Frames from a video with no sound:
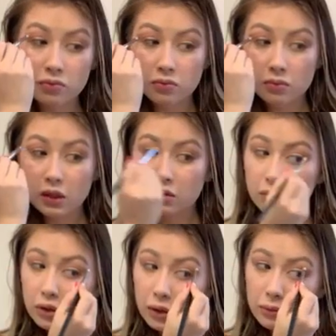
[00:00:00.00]
Okay,
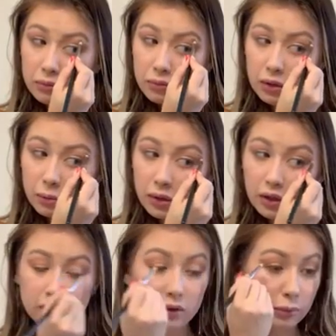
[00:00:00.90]
no, not
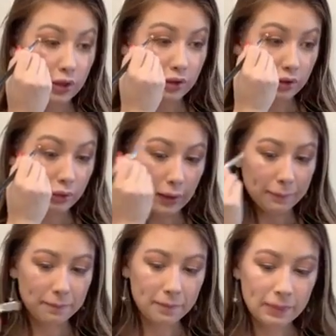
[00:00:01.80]
bad. Okay.
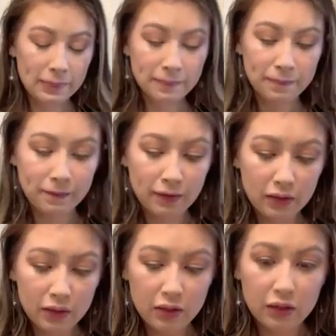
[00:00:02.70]

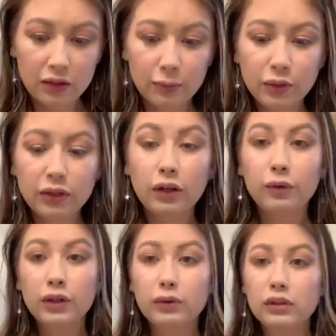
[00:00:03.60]
I'm going to go in with a
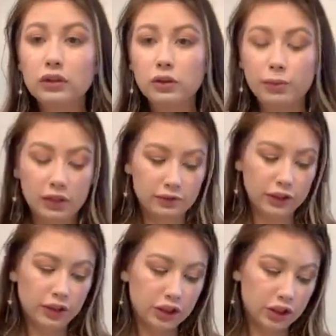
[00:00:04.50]
little bit of a
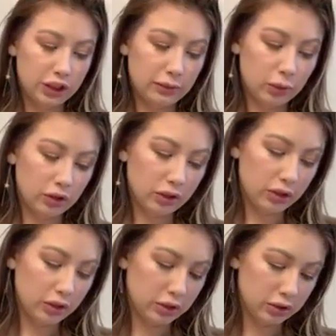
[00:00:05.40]
shimmer
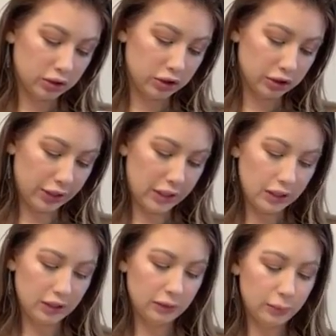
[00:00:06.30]
shade. I'm going
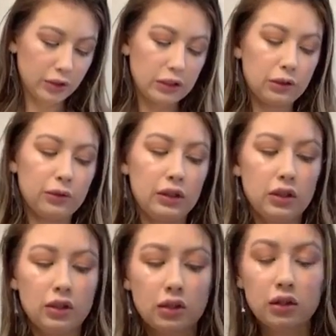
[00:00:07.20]
to go in
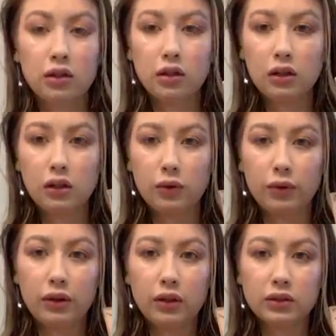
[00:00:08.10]
with this
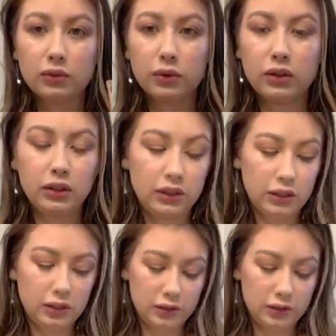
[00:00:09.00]
one here.